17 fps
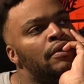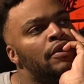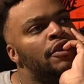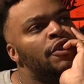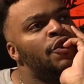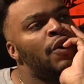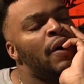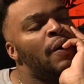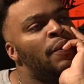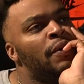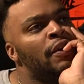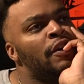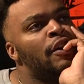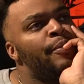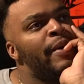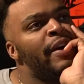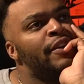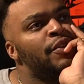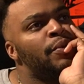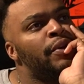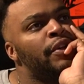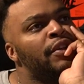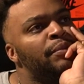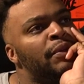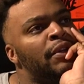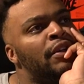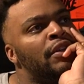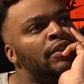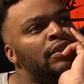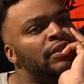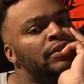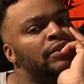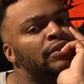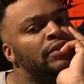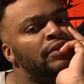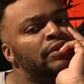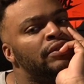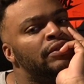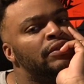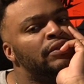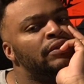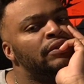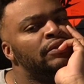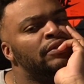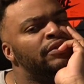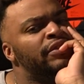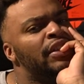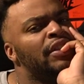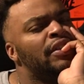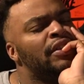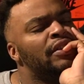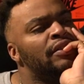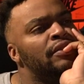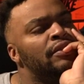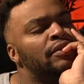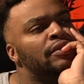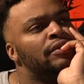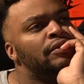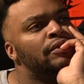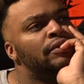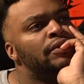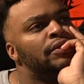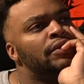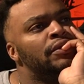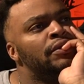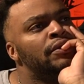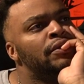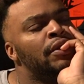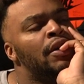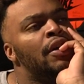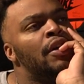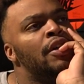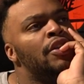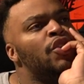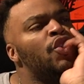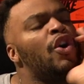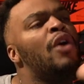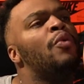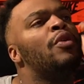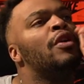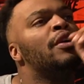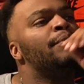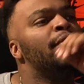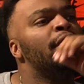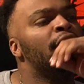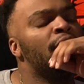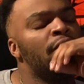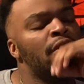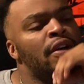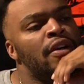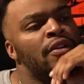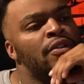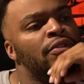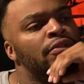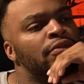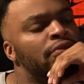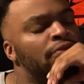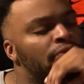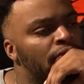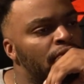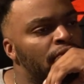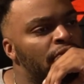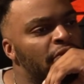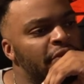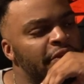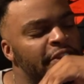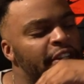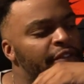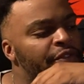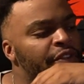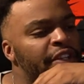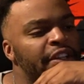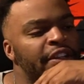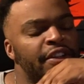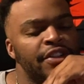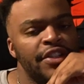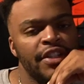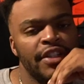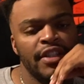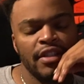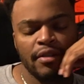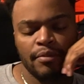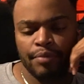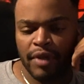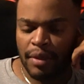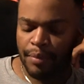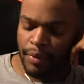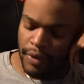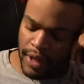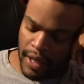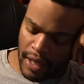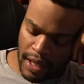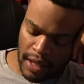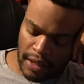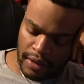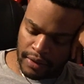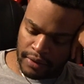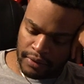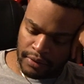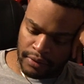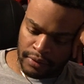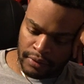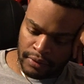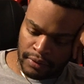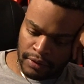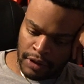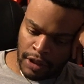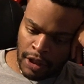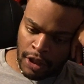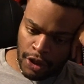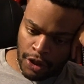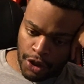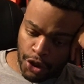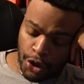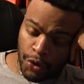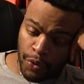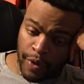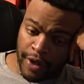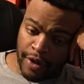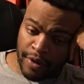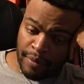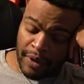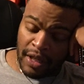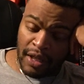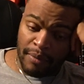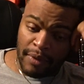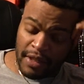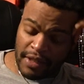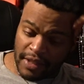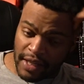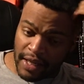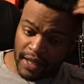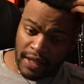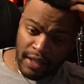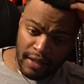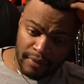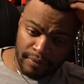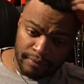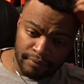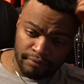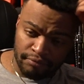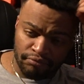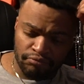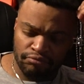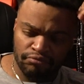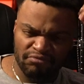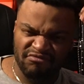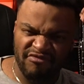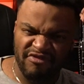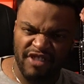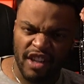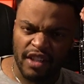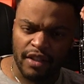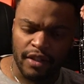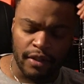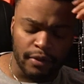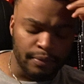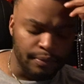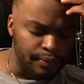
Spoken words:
Do I want to go back to work tomorrow? Fuck no. Do I want to be around different energies and people that kind of trigger me in my psyche? Fuck no.